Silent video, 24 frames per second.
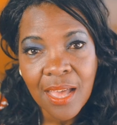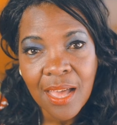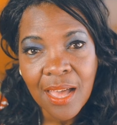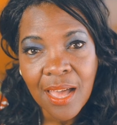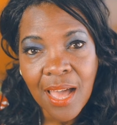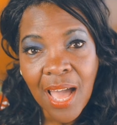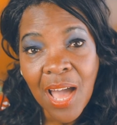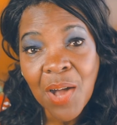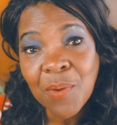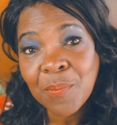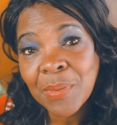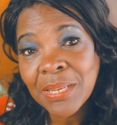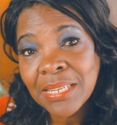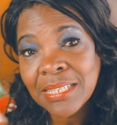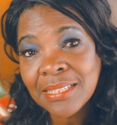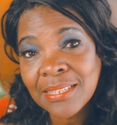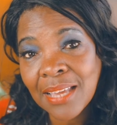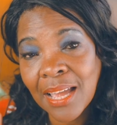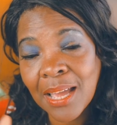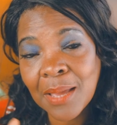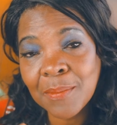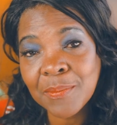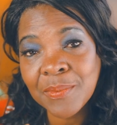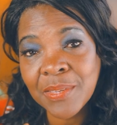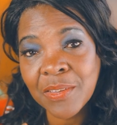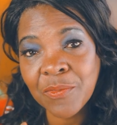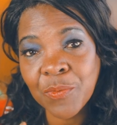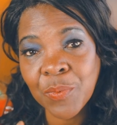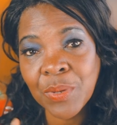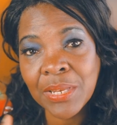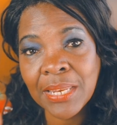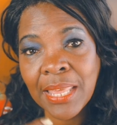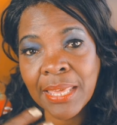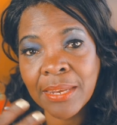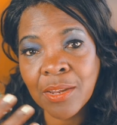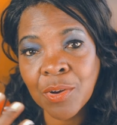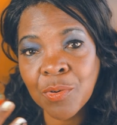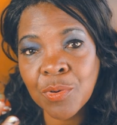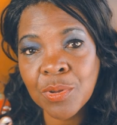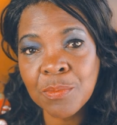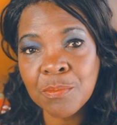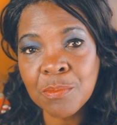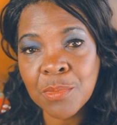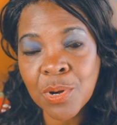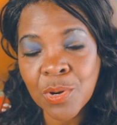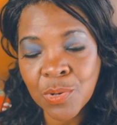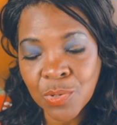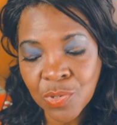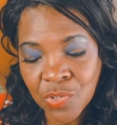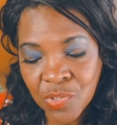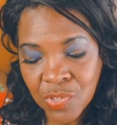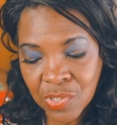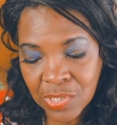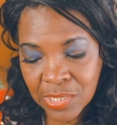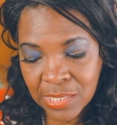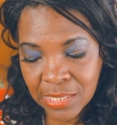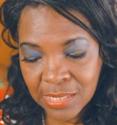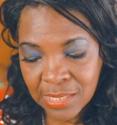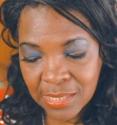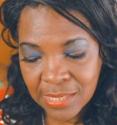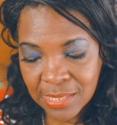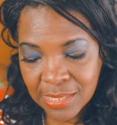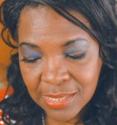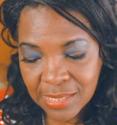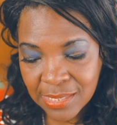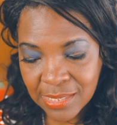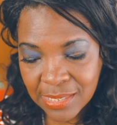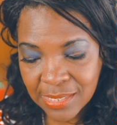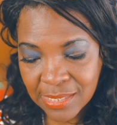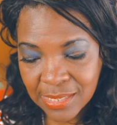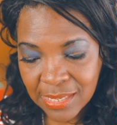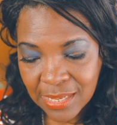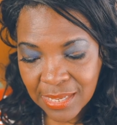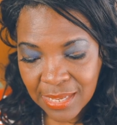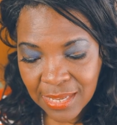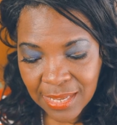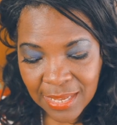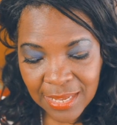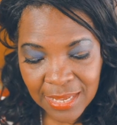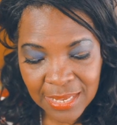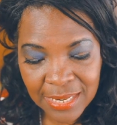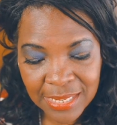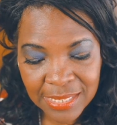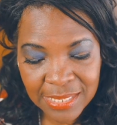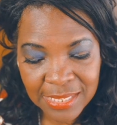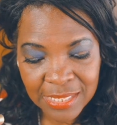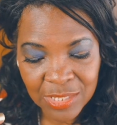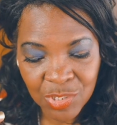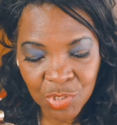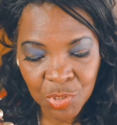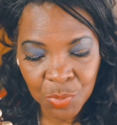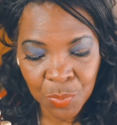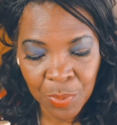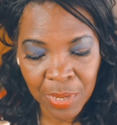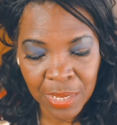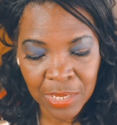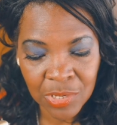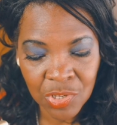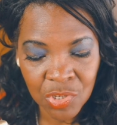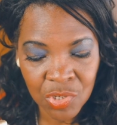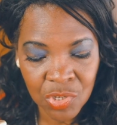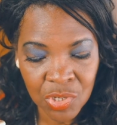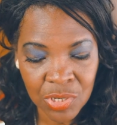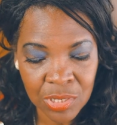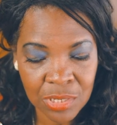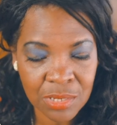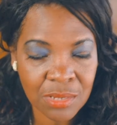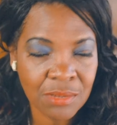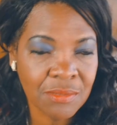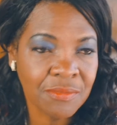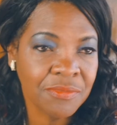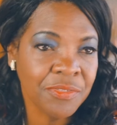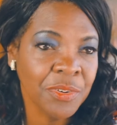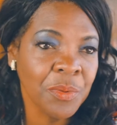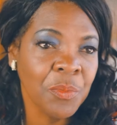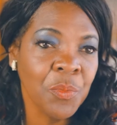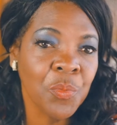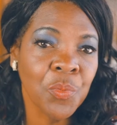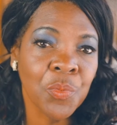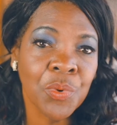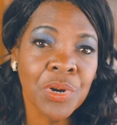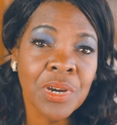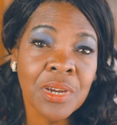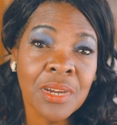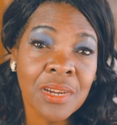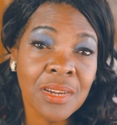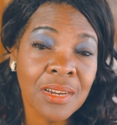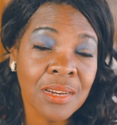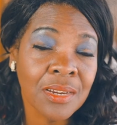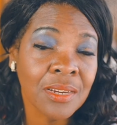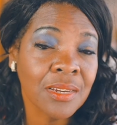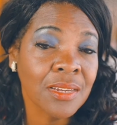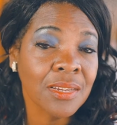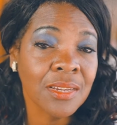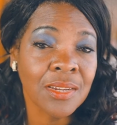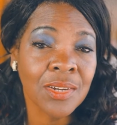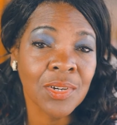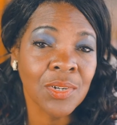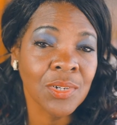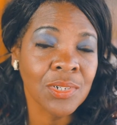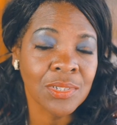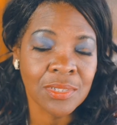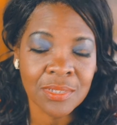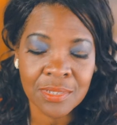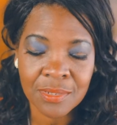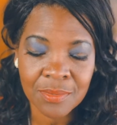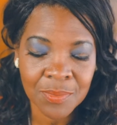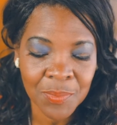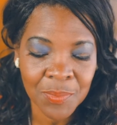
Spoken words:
How many times have we let our emotions in a situation from work or